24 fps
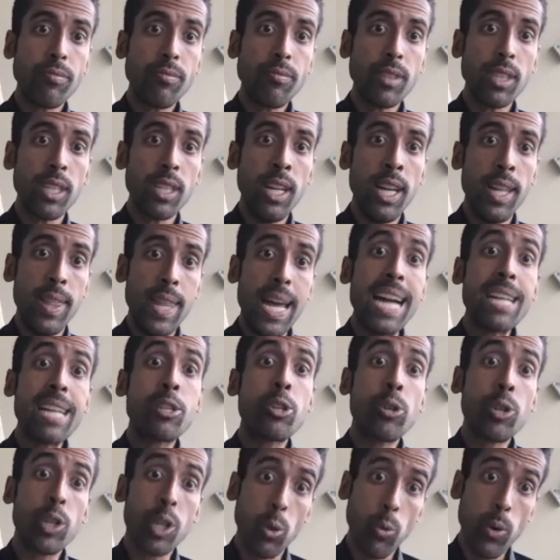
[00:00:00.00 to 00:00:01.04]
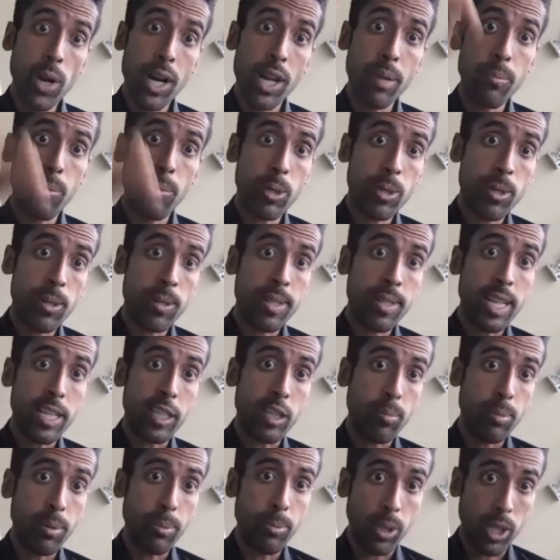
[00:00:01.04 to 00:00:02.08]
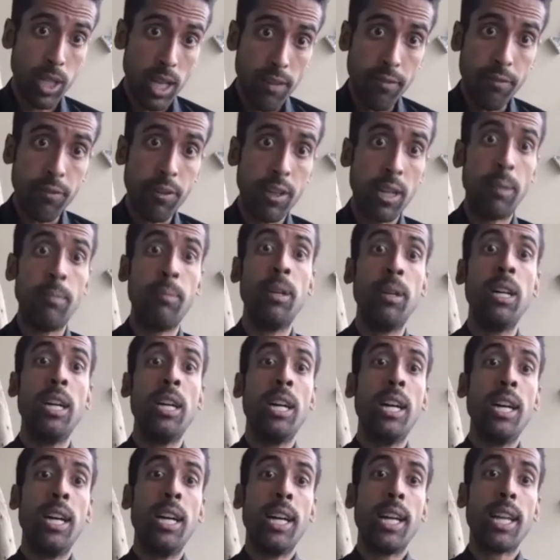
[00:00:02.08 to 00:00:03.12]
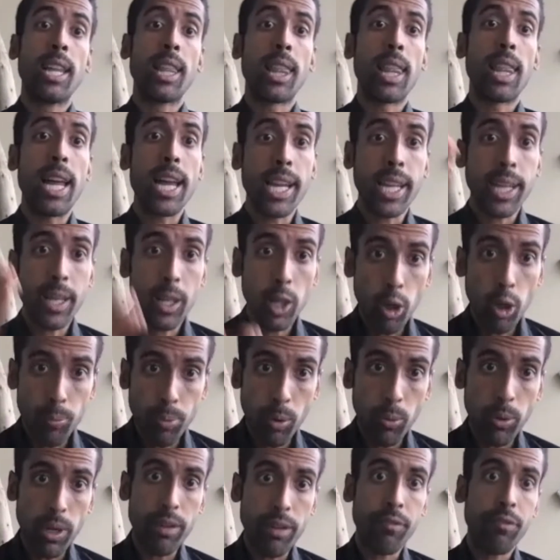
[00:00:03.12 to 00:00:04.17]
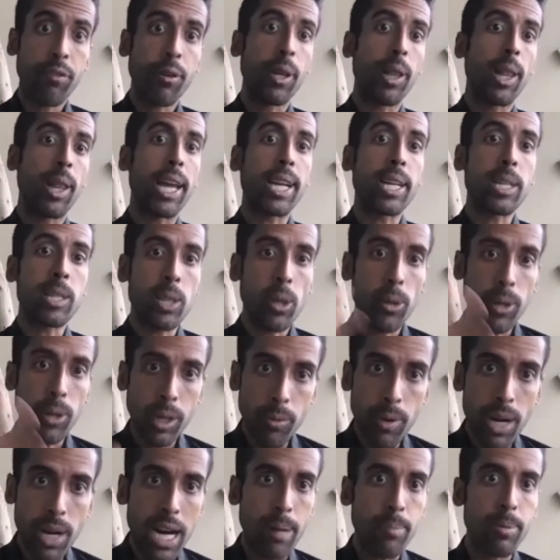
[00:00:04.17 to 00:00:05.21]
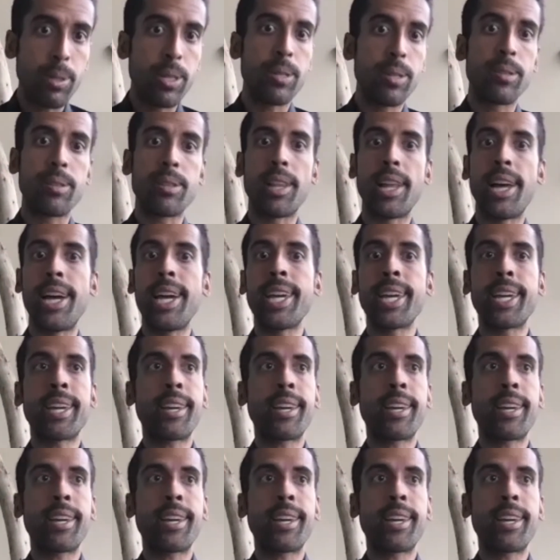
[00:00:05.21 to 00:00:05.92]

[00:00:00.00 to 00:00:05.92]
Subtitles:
And that's usually where the most successful people come from, like an Oprah Winfrey, like a Tony Robbins, like